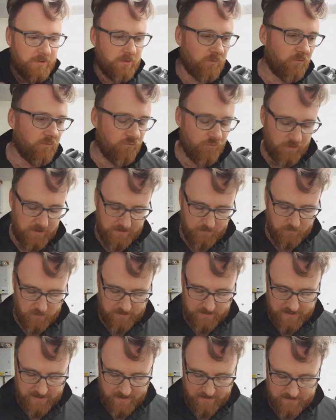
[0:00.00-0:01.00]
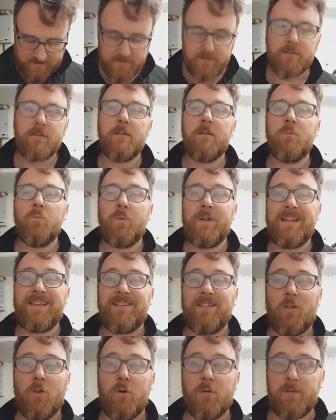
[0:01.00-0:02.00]
don't really want that. We need
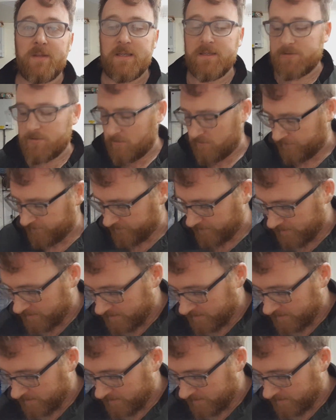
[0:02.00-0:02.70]
to lock these off.